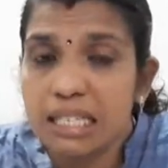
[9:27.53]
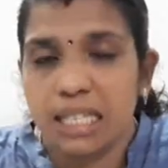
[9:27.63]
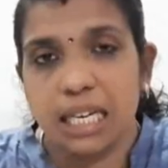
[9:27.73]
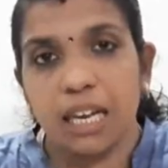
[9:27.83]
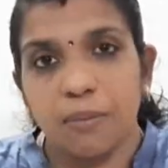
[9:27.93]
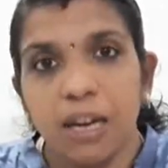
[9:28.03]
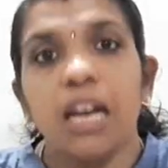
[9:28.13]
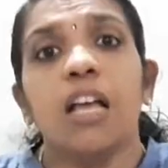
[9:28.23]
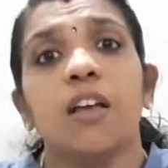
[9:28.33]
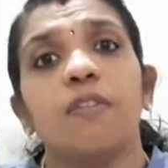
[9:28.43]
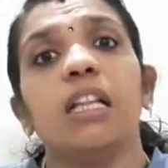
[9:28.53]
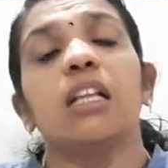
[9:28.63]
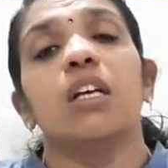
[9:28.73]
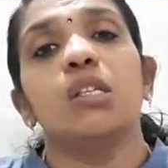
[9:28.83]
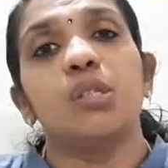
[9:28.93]
table with
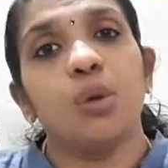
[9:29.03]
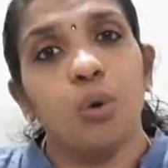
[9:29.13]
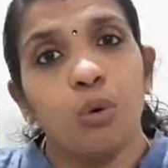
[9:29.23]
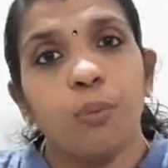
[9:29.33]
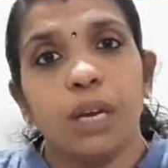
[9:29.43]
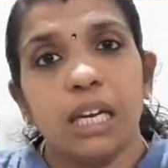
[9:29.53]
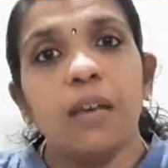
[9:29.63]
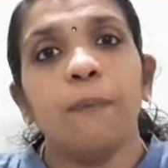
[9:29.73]
so many